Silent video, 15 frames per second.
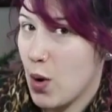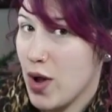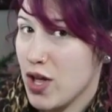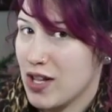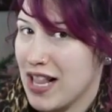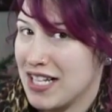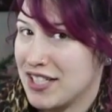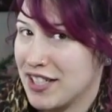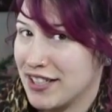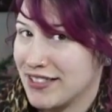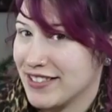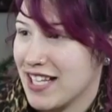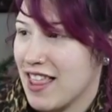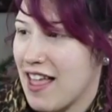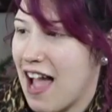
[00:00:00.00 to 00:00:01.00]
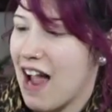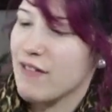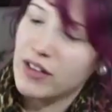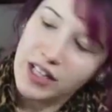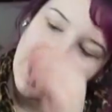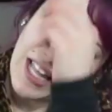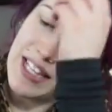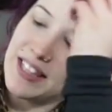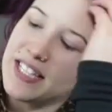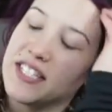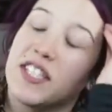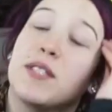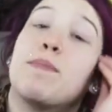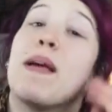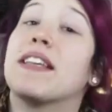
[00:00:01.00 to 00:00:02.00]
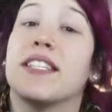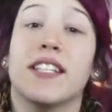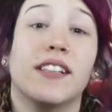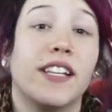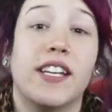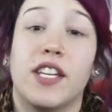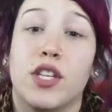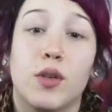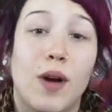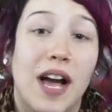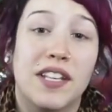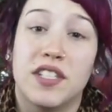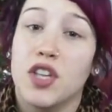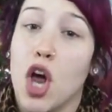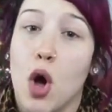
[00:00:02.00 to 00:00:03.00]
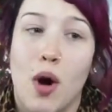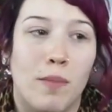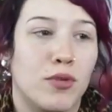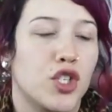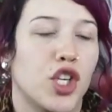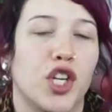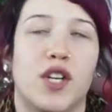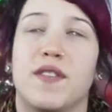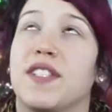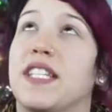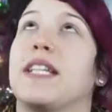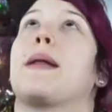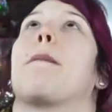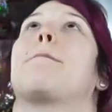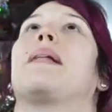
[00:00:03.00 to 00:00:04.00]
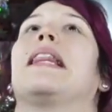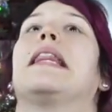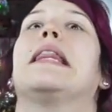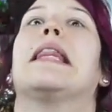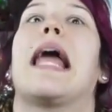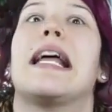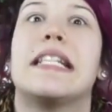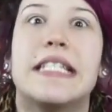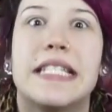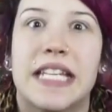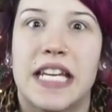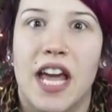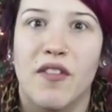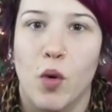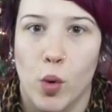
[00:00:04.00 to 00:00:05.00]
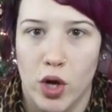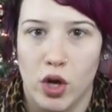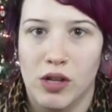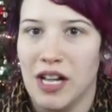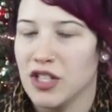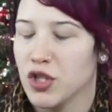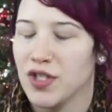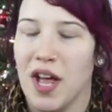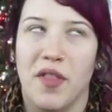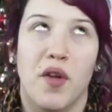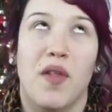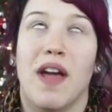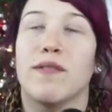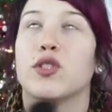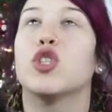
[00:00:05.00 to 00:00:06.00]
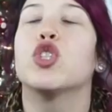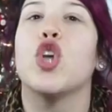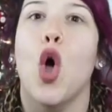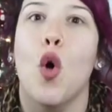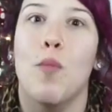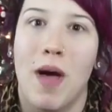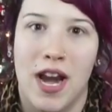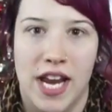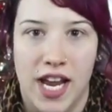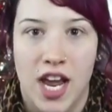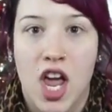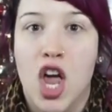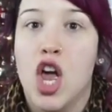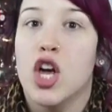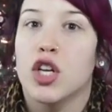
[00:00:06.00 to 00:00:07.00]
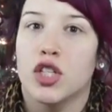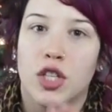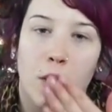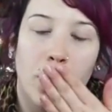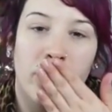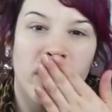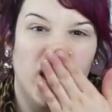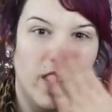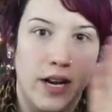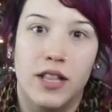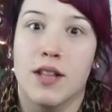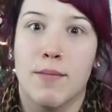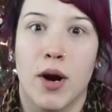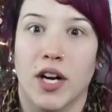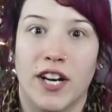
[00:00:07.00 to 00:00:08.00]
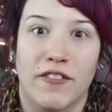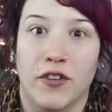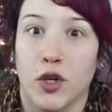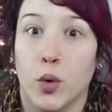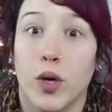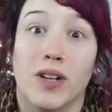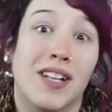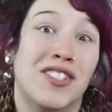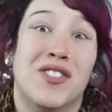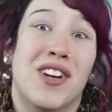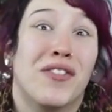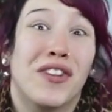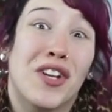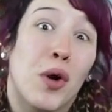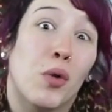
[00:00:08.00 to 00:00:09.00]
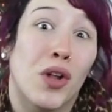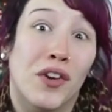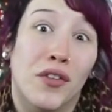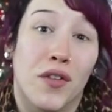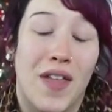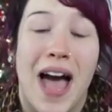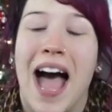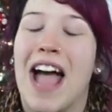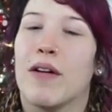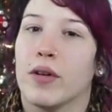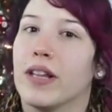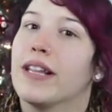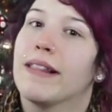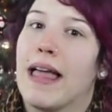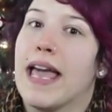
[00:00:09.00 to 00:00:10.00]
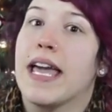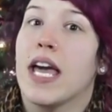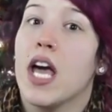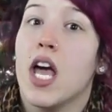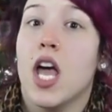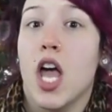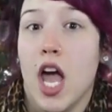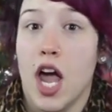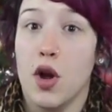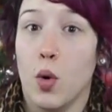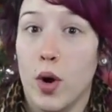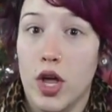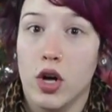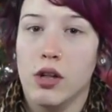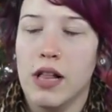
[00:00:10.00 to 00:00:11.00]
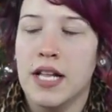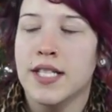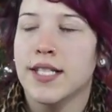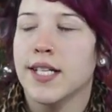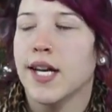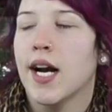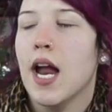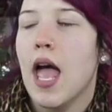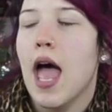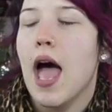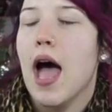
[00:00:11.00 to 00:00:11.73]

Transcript: oil cleanser. I really like this. It's basically, you guys know, I'm sure you've seen plenty of oil cleansers out there. They have so many. So if you're in the market for an oil cleanser, definitely go look for that. I really like an oil cleanser.